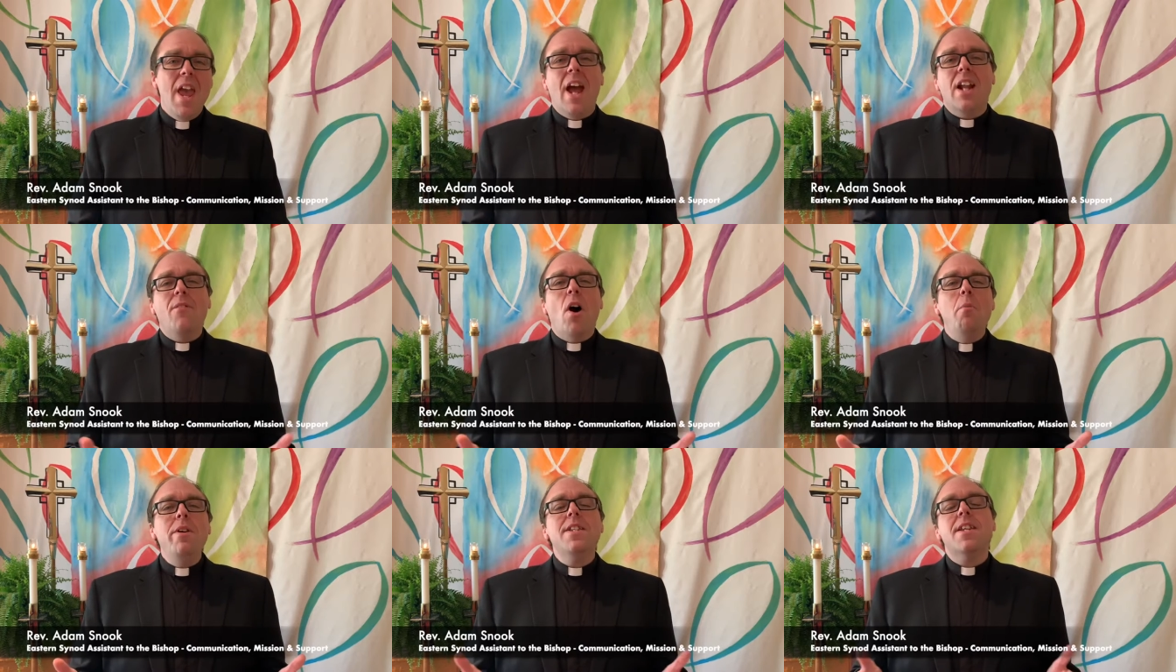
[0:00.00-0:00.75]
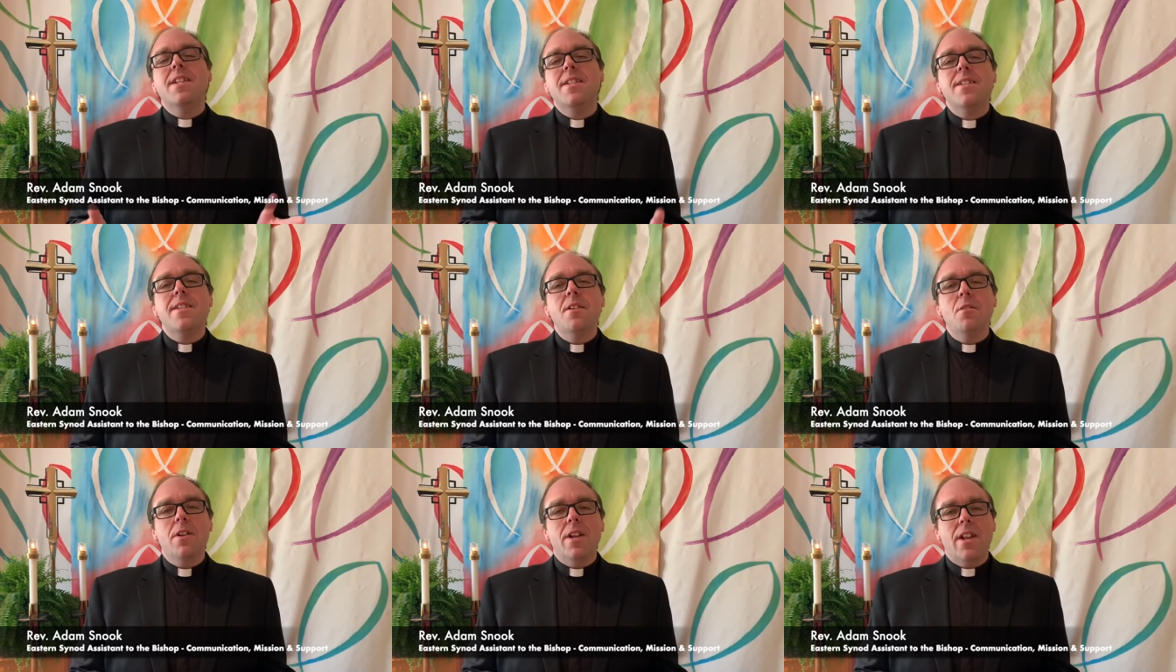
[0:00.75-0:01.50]
And I've always
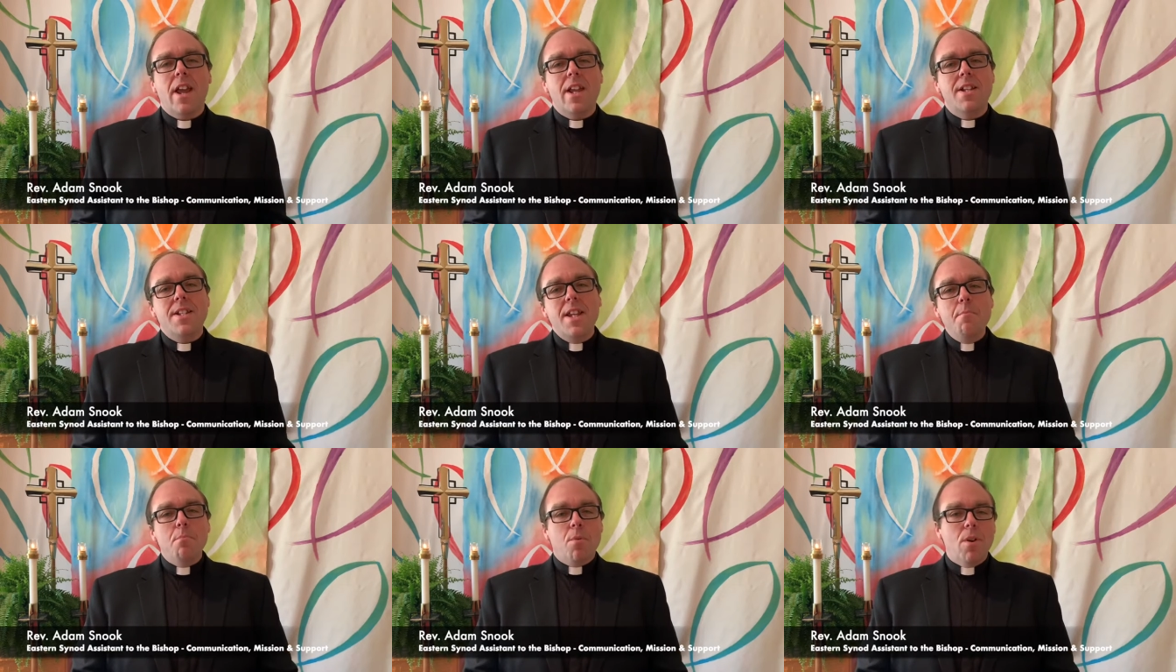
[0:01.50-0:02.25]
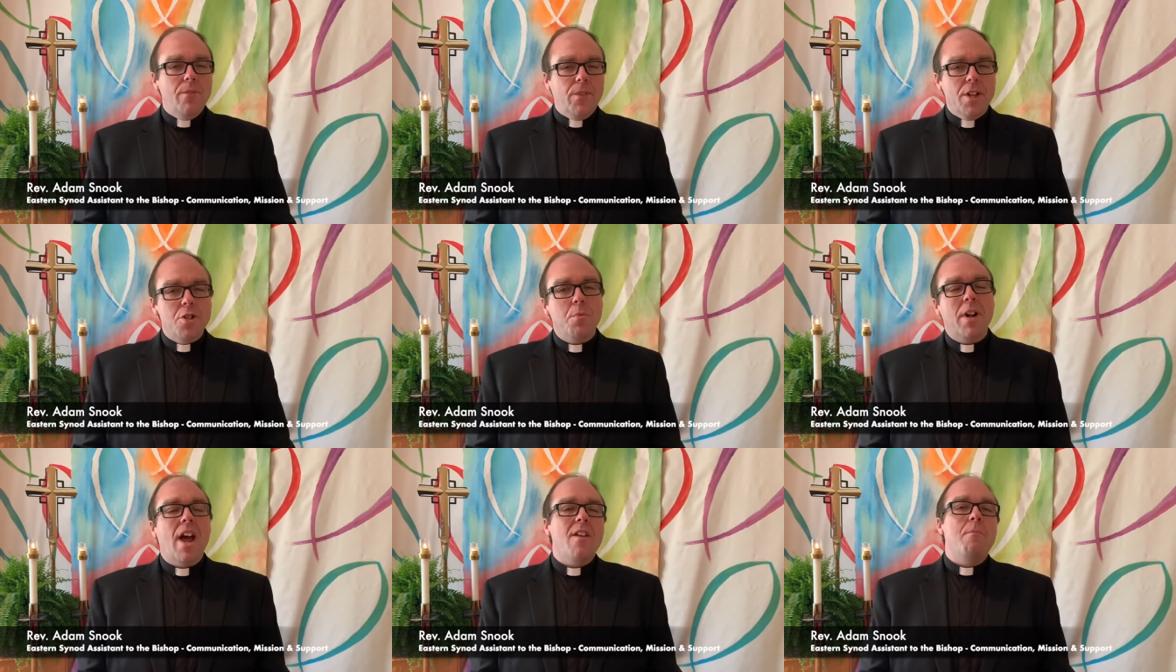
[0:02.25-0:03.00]
considered it a deep privilege
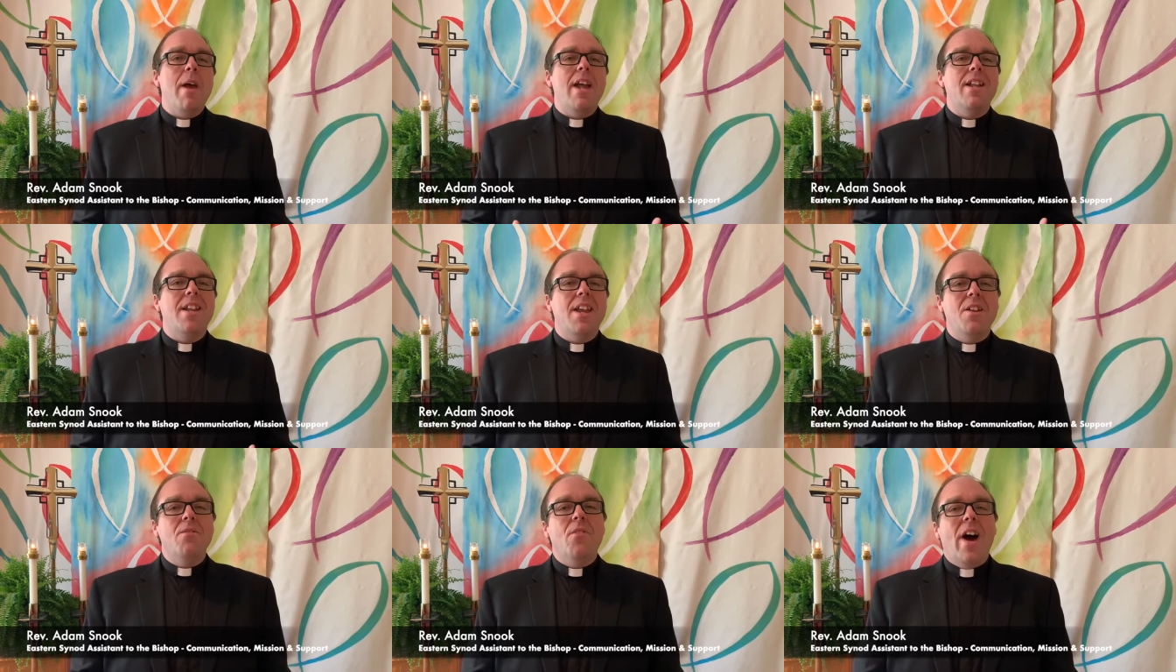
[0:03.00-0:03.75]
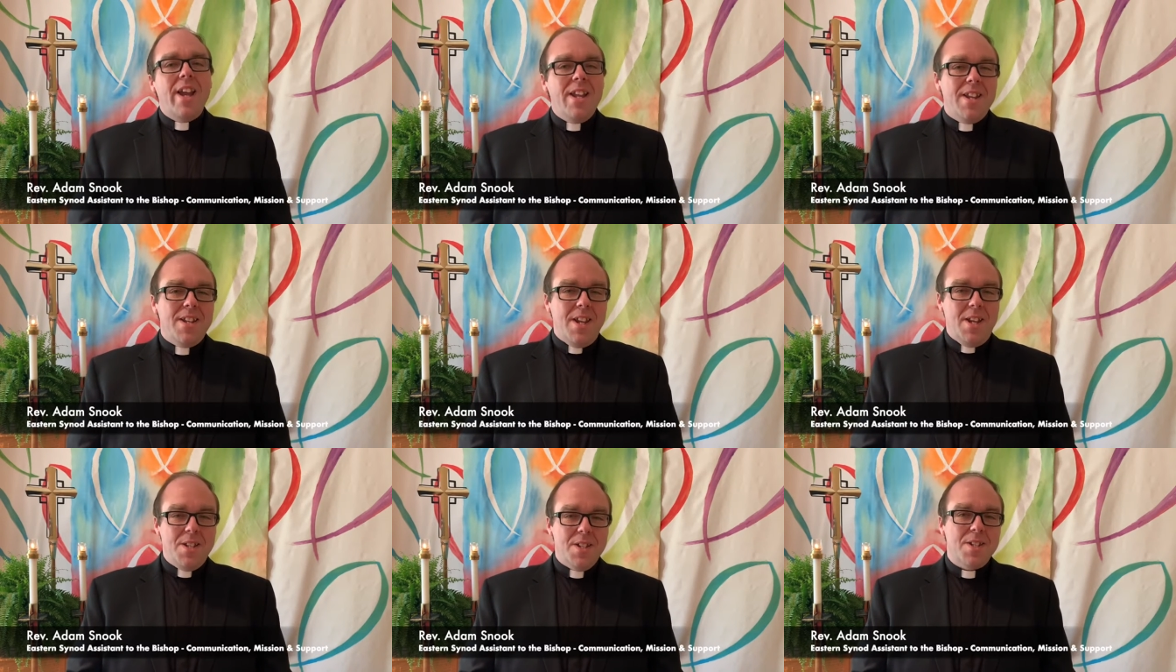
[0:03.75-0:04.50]
when I've been invited
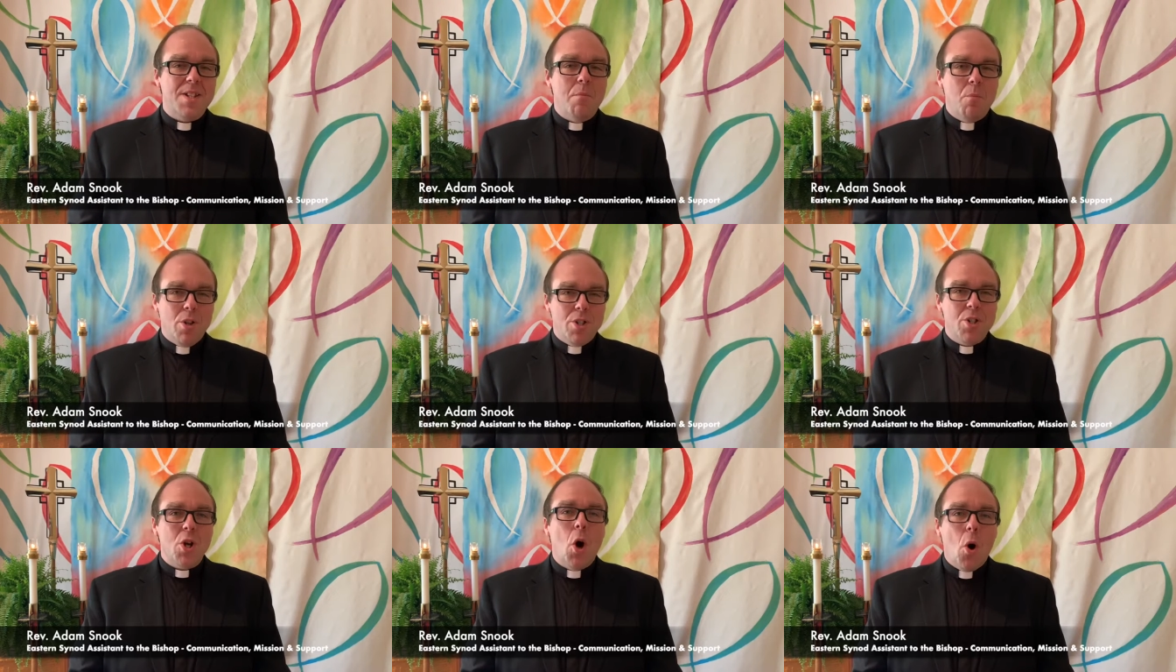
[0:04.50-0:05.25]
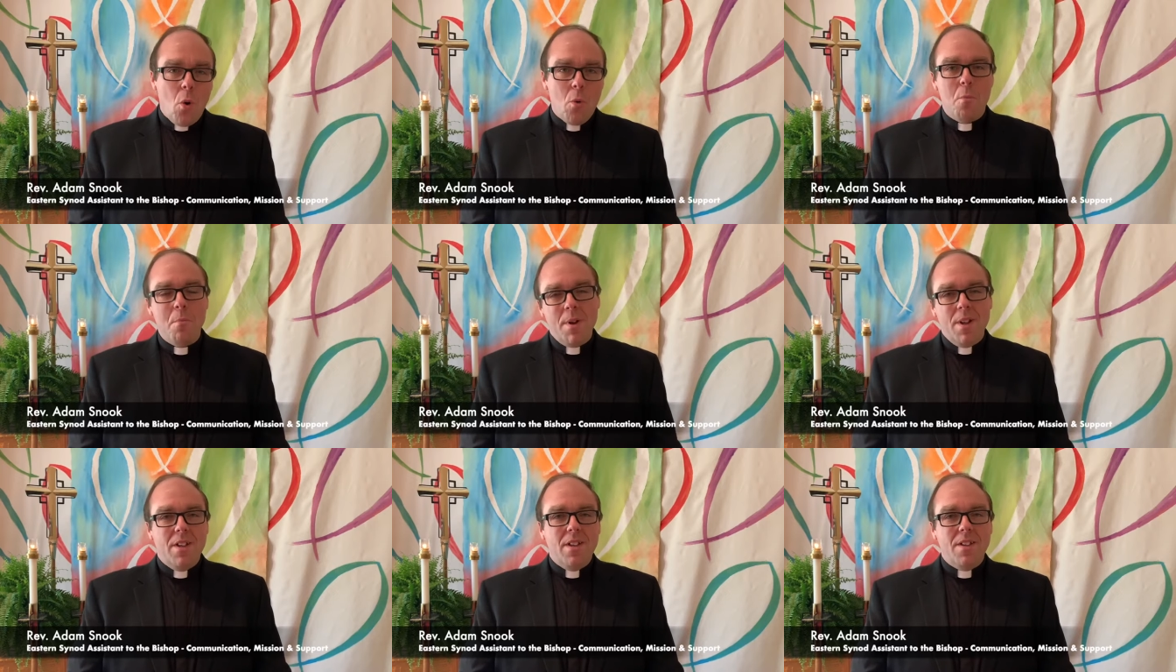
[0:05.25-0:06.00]
into someone's home.
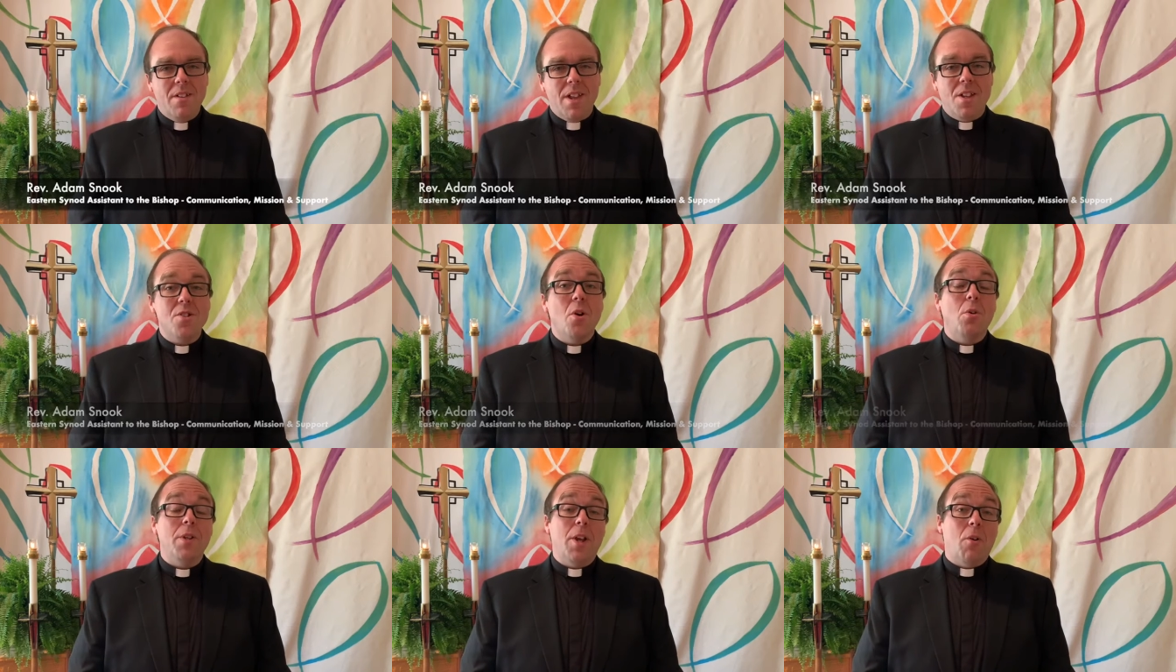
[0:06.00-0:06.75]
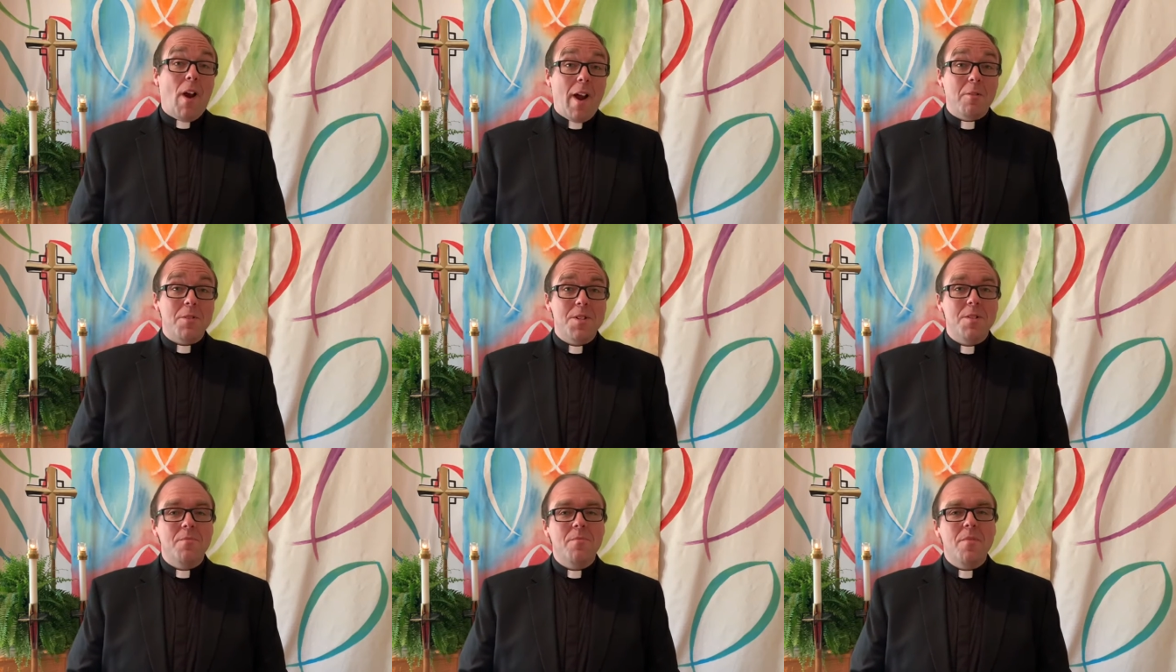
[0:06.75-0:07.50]
It's holy ground.